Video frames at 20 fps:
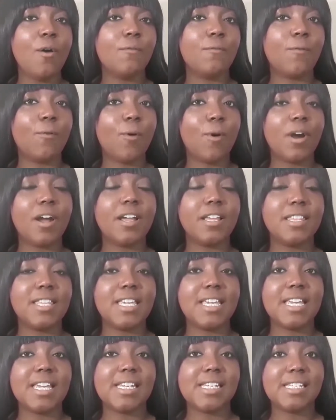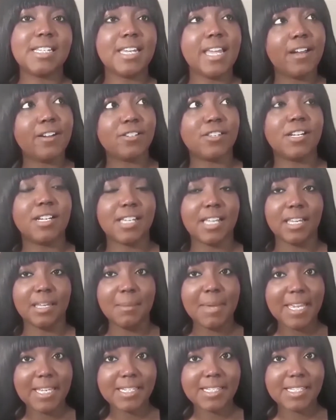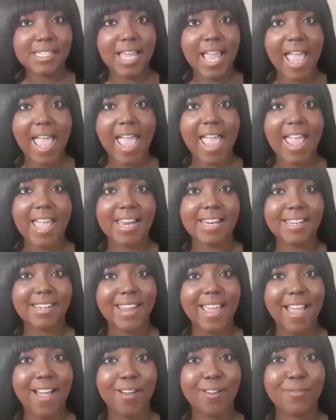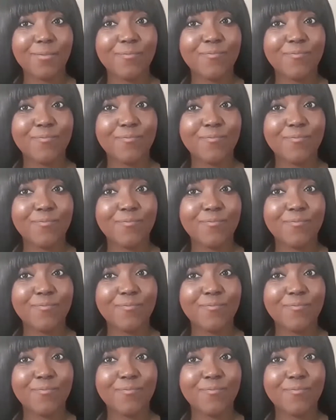for the Arizona Daily Mix, and now